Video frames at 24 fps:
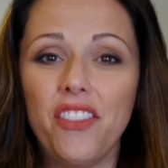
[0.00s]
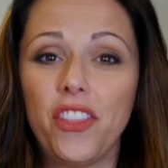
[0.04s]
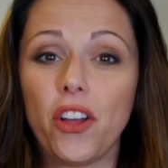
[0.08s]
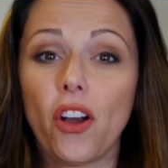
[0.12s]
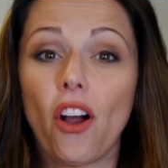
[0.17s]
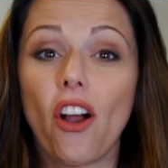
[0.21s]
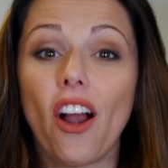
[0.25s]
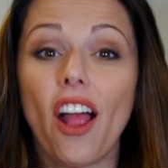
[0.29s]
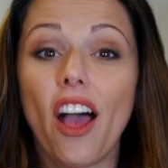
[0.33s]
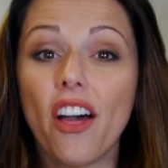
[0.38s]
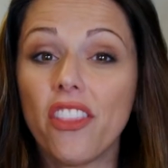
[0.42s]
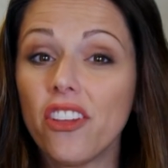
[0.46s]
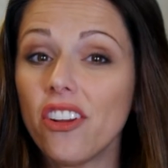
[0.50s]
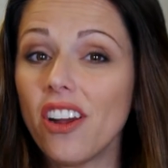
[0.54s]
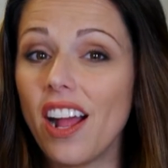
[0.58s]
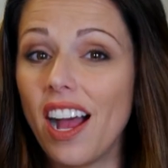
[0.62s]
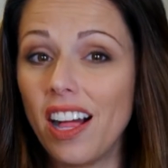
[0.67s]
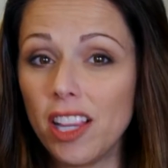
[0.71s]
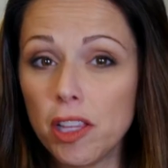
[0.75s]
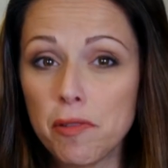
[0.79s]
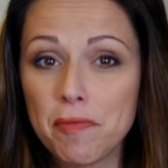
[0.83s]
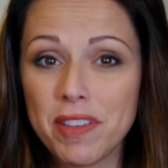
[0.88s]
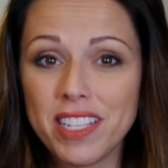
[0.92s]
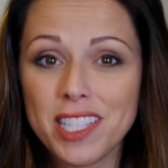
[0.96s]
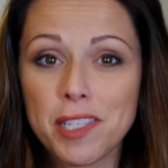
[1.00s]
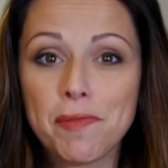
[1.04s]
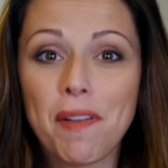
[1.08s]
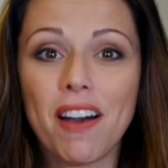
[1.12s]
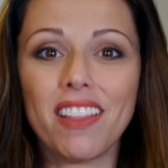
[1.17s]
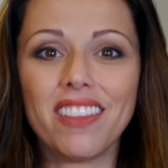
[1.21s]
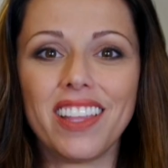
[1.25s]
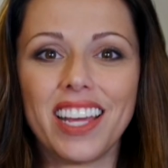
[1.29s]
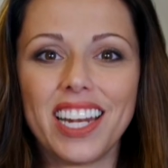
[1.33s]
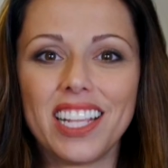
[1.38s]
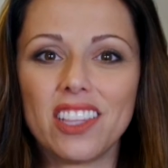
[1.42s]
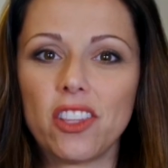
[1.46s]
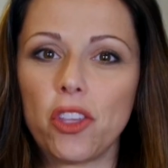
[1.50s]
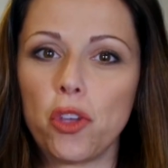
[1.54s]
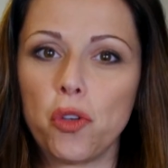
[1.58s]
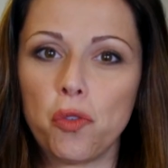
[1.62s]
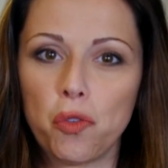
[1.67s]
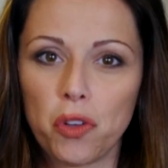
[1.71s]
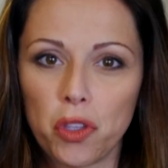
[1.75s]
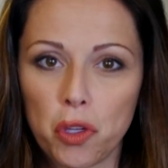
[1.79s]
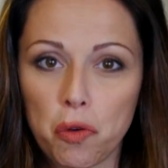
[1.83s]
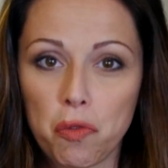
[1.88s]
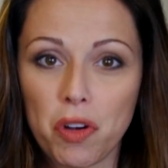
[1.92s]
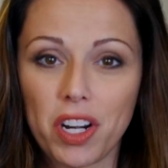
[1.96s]
There are other elements about lighting that you
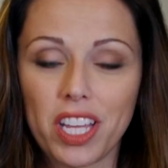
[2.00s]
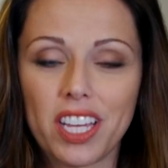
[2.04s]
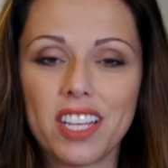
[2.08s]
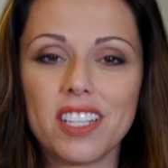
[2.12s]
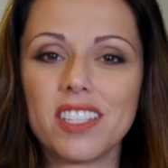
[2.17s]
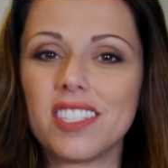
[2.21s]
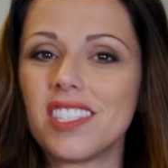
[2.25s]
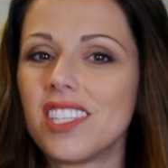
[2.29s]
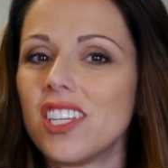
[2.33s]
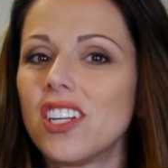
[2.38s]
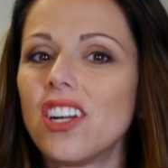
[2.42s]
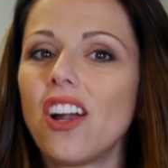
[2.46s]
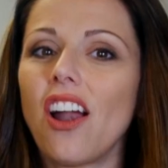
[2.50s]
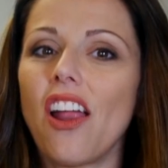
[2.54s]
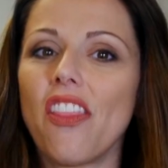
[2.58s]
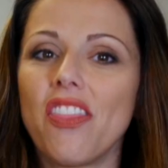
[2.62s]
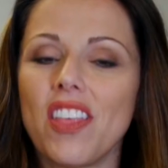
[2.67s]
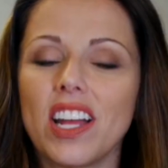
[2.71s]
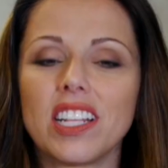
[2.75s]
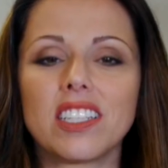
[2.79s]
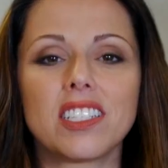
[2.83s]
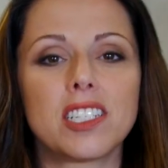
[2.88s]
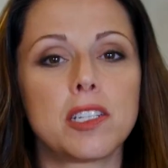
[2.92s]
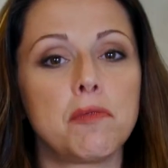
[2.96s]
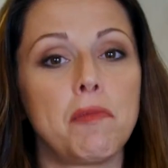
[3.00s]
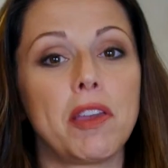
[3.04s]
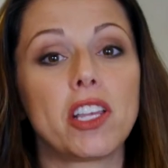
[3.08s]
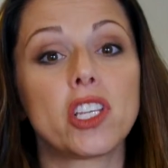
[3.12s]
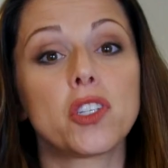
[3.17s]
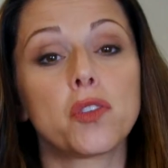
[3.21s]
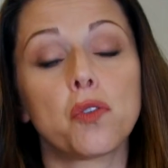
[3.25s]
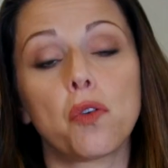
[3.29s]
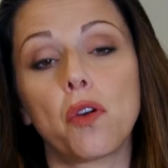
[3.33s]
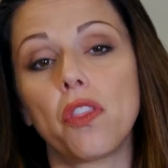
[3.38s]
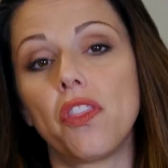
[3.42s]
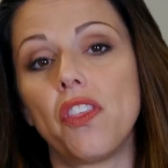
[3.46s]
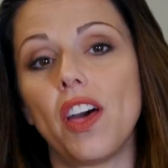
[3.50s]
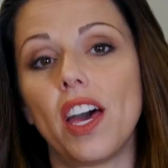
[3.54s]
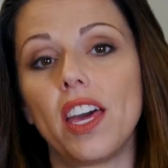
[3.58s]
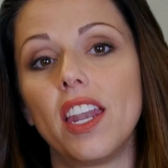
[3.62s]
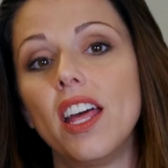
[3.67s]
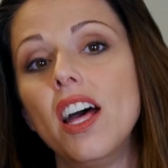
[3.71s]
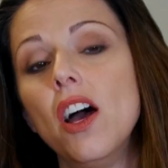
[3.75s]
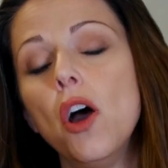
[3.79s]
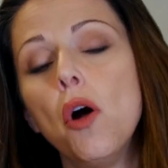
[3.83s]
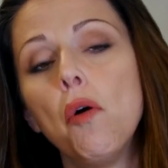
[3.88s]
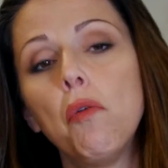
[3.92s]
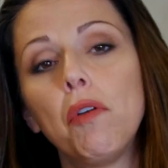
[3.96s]
really want to consider, and that's to make sure that
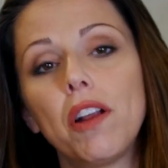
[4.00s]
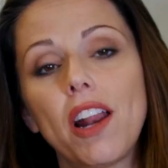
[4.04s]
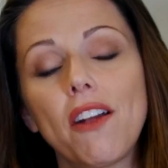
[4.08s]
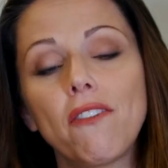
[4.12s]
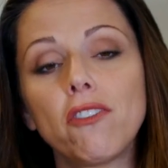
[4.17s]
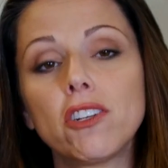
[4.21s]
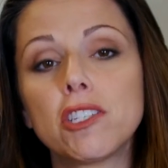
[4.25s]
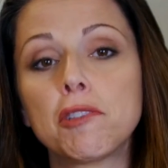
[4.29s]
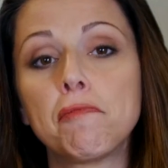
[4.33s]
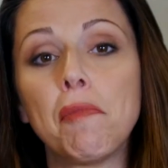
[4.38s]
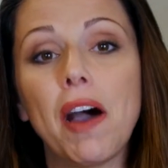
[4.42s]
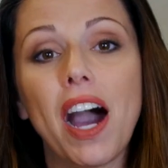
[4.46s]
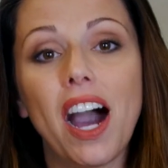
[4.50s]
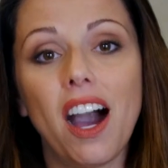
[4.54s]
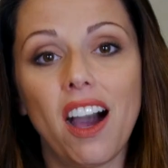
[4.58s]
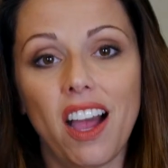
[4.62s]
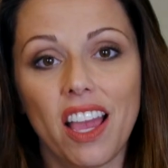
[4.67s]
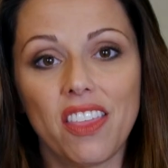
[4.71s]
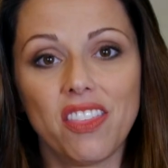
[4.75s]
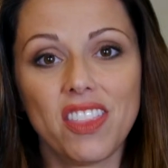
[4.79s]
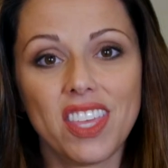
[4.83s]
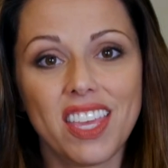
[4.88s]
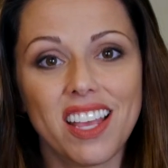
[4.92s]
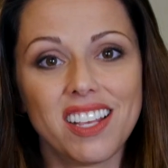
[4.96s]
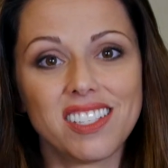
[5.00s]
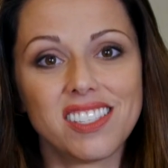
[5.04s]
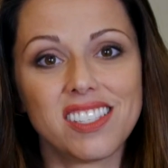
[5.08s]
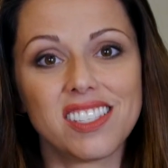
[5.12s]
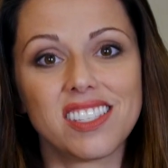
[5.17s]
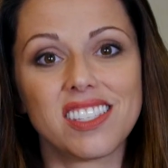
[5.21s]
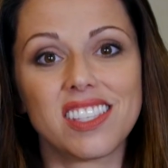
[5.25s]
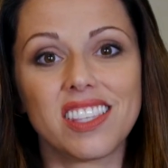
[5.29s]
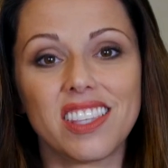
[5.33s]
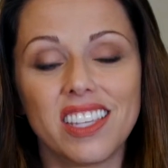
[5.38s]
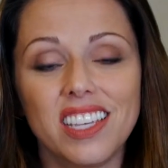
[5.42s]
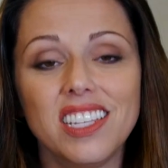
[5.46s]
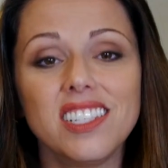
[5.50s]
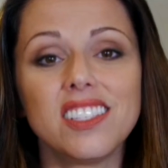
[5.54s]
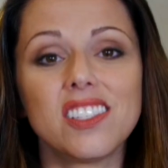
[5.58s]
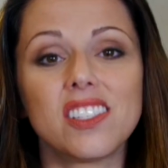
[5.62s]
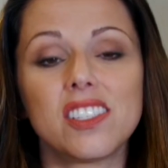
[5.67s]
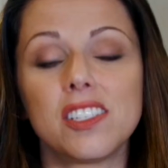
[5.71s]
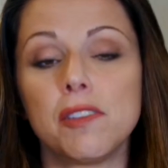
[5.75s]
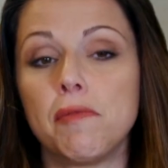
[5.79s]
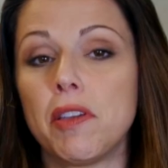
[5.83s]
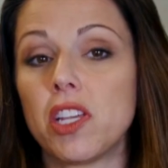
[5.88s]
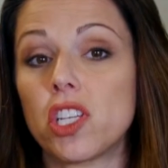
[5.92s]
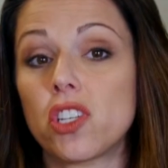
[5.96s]
whatever is behind the guest is lit,
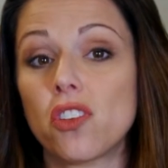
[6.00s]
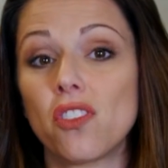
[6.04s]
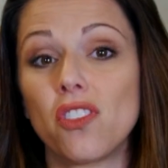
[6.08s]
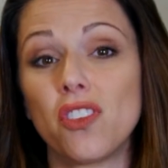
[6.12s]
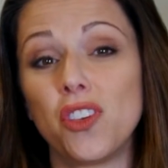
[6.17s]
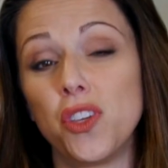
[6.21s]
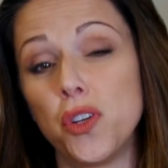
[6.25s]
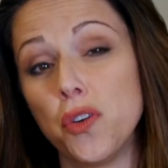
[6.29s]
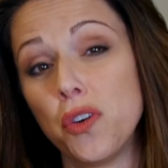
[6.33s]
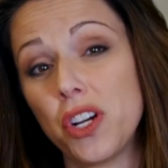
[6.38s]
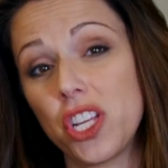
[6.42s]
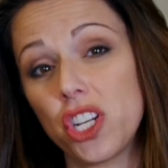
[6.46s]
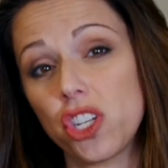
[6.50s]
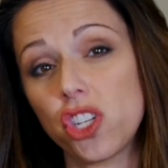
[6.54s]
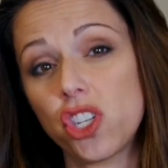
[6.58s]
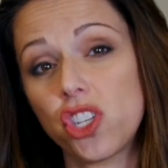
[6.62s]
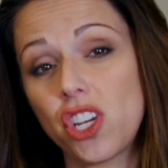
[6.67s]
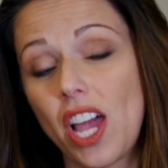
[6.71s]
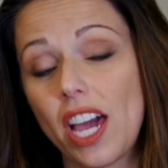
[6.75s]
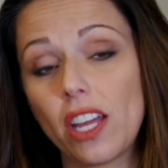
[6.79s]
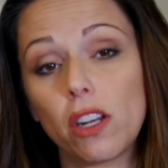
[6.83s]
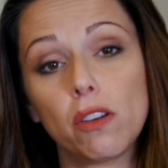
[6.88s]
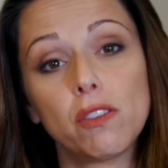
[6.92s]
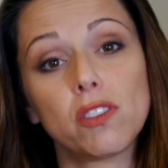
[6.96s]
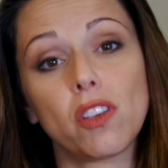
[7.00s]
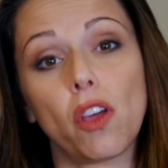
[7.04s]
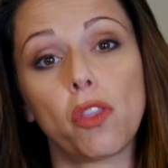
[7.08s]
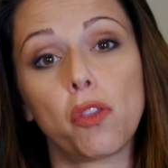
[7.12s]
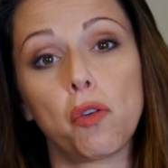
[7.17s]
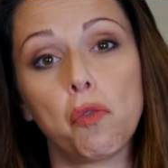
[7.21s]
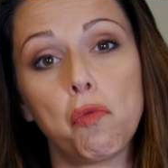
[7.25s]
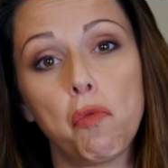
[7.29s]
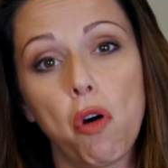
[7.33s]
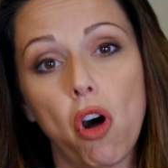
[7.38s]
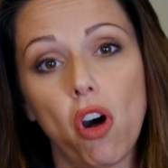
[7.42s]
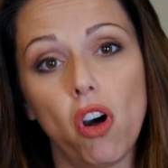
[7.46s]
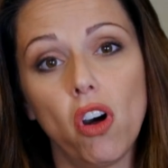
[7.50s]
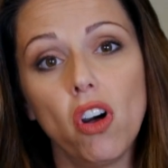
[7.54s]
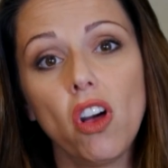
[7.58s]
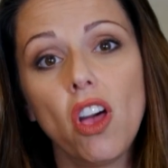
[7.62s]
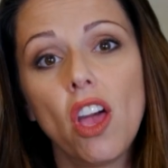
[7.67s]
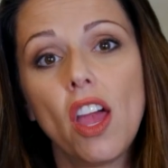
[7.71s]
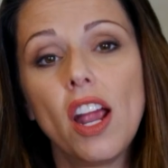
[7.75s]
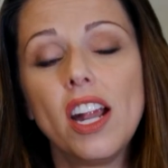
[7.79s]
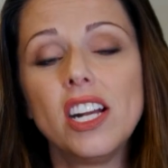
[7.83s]
to make sure that you don't get shadows on the wall.